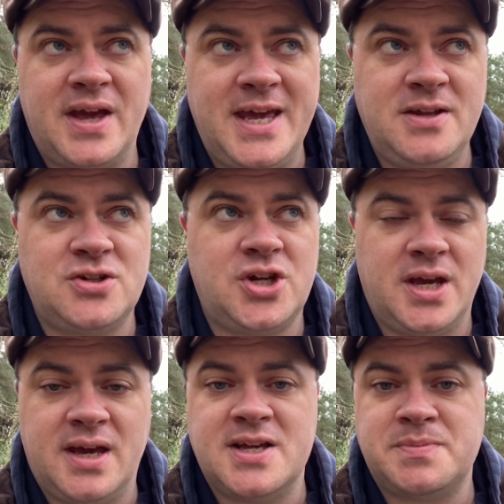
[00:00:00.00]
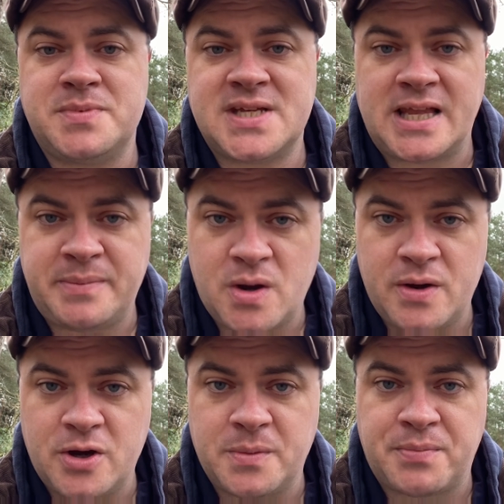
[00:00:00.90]
Each year it's steadily been
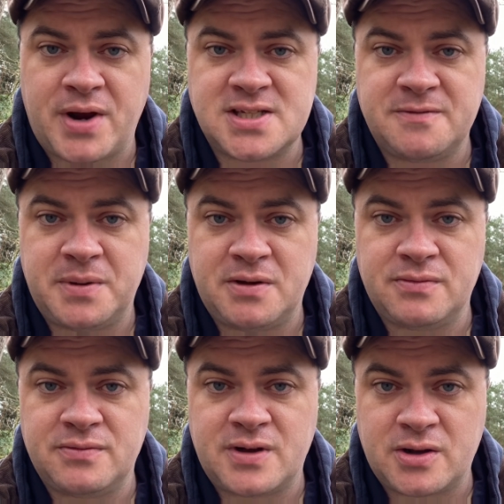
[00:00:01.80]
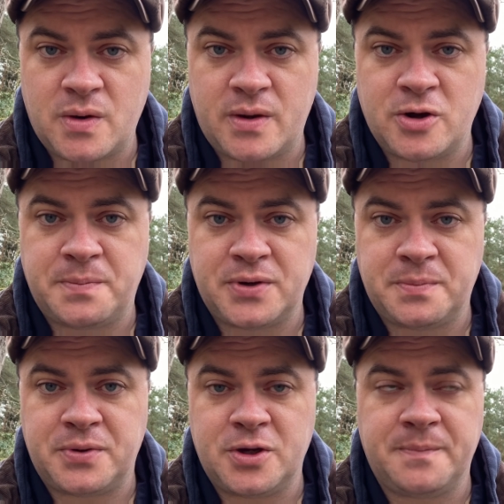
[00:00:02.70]
going up. The prices have been going up and
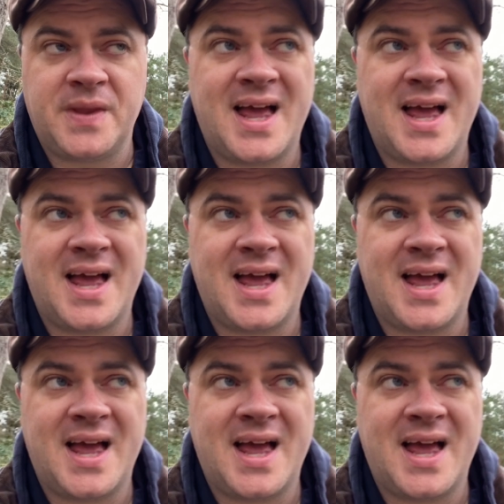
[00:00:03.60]
up and up.